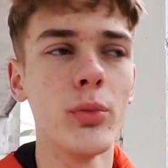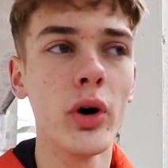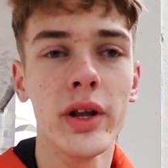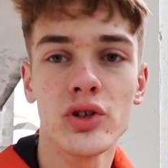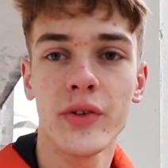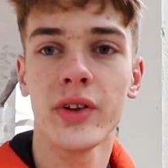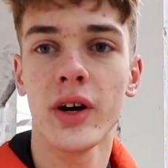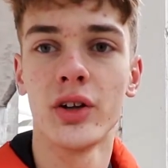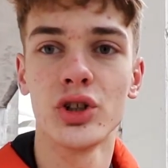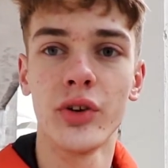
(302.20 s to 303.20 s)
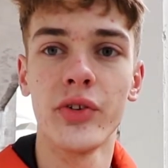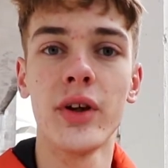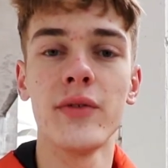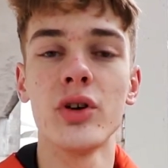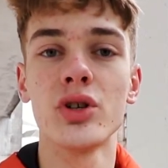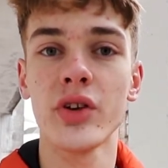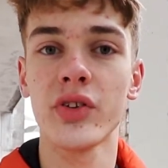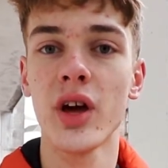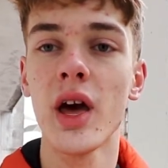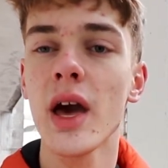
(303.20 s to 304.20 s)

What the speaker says: more interesting kind of shots than if you're just